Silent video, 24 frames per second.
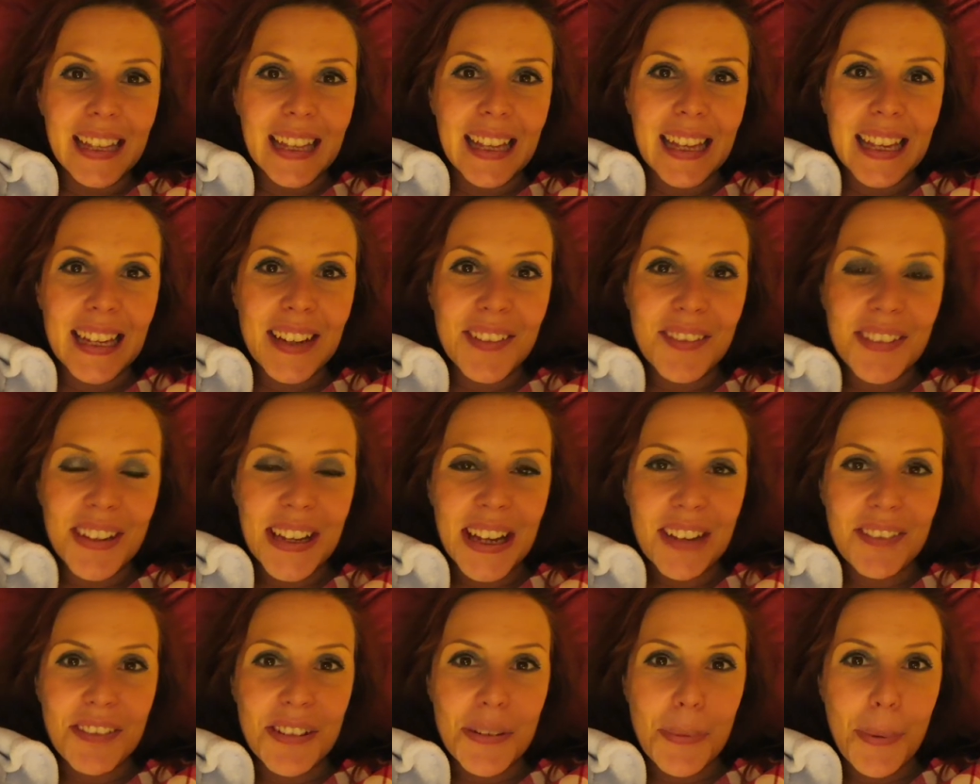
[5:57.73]
Evening
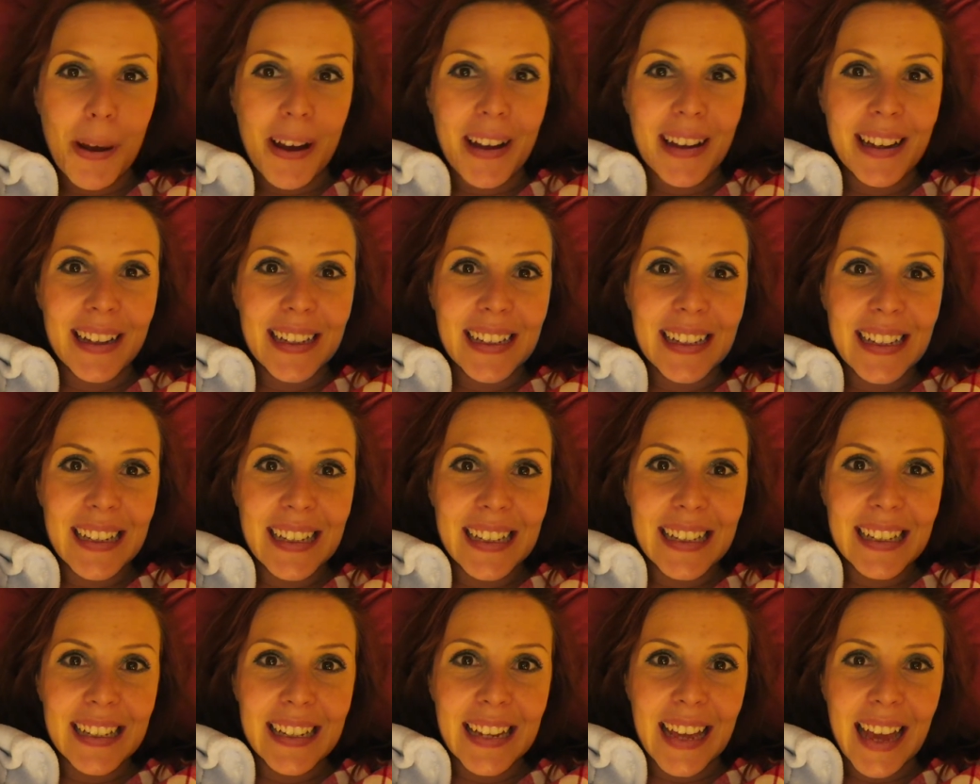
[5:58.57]

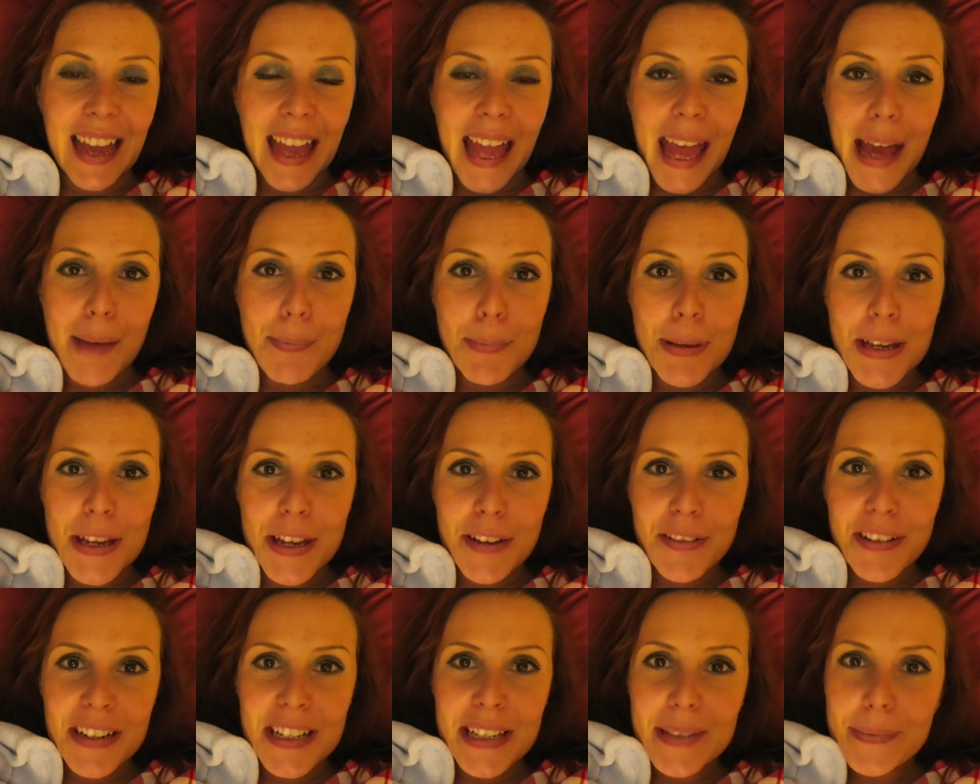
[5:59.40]
everyone, happy
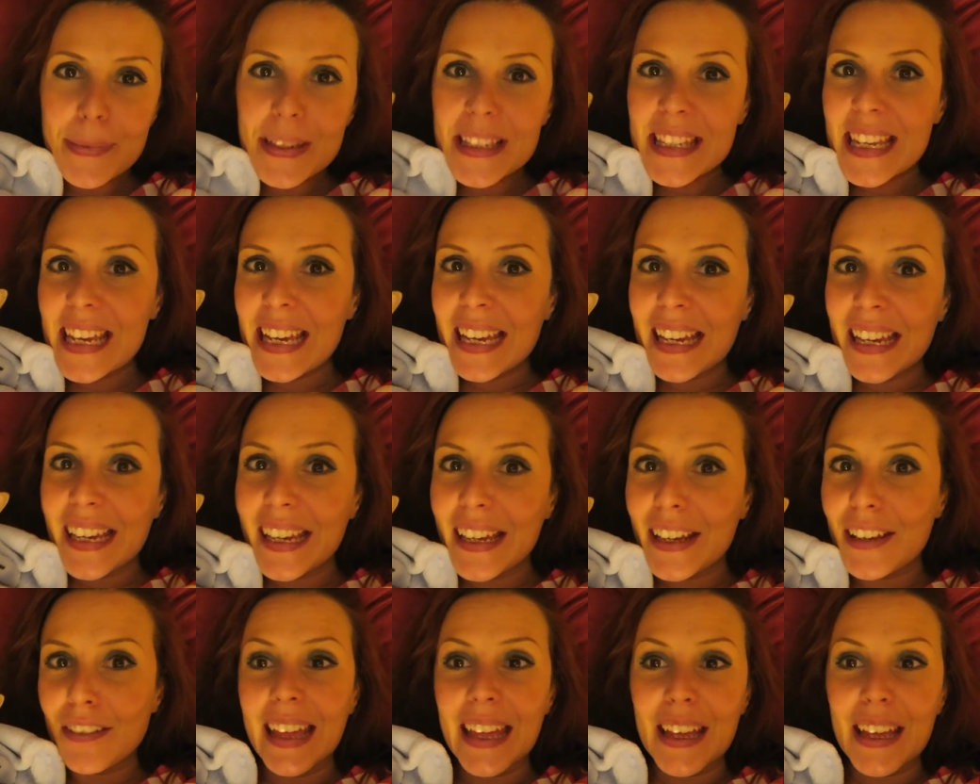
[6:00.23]
Christmas Eve.